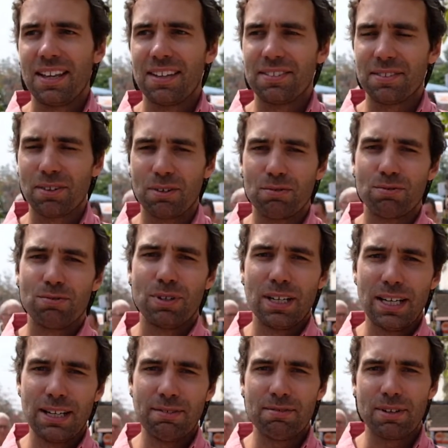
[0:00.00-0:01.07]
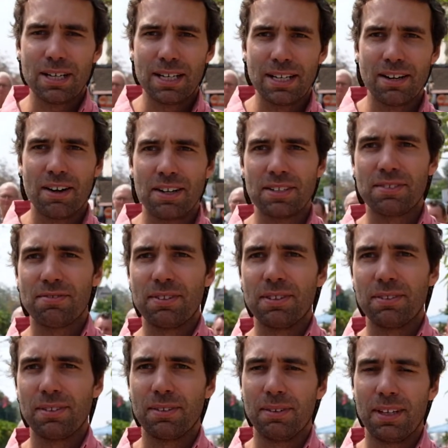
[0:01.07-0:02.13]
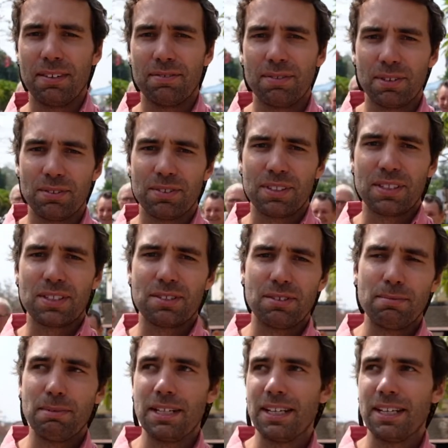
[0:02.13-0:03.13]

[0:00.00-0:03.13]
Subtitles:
It's got a really, really nice feel to it. It feels extremely